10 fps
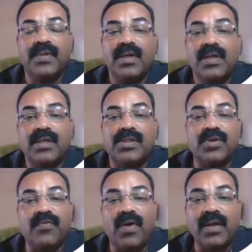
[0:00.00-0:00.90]
So
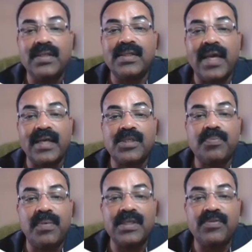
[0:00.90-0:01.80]
what is x
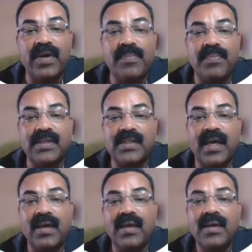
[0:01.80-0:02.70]
plus y plus
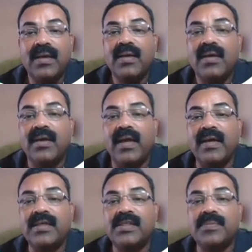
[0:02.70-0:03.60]
a?
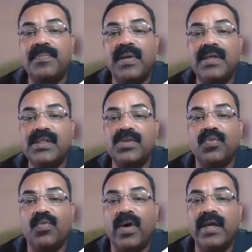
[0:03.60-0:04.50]
X plus
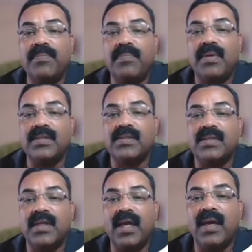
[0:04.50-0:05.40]
y plus
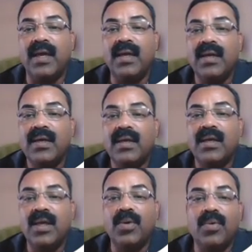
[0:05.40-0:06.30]
a
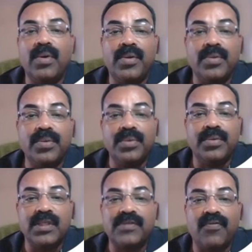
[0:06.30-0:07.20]
equal to,
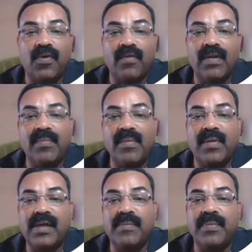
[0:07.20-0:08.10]
this 4 will be
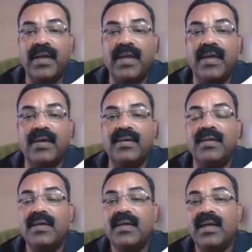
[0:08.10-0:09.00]
multiplied here,
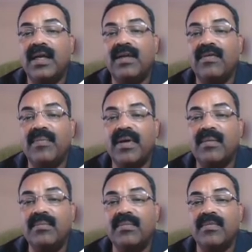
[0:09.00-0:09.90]
it will become
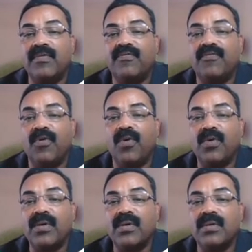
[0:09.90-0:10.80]

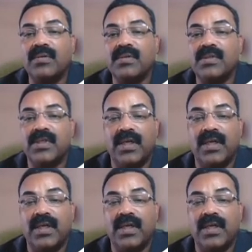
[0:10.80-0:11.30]
4z.